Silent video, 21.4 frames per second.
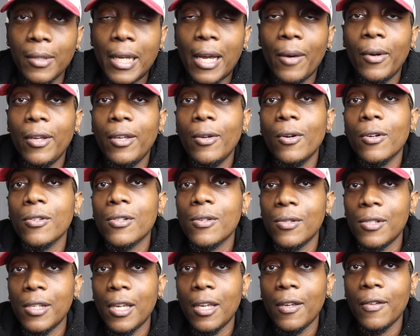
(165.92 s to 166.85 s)
That way you also
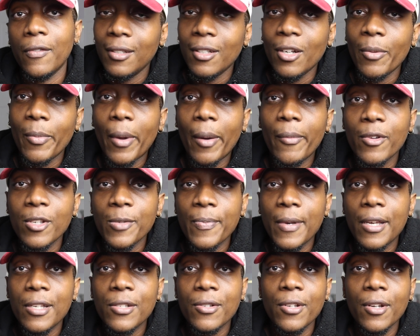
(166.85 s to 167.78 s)
save, you know, memory
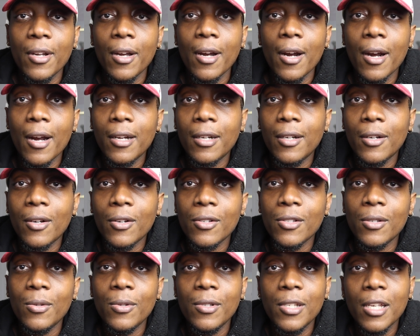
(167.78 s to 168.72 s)
space on your card, and
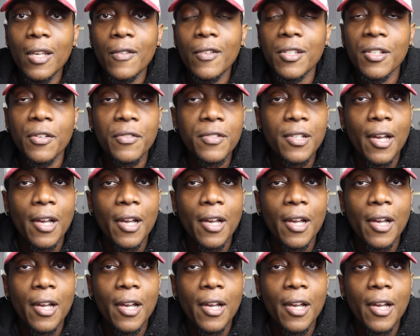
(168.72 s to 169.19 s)
also you save yourself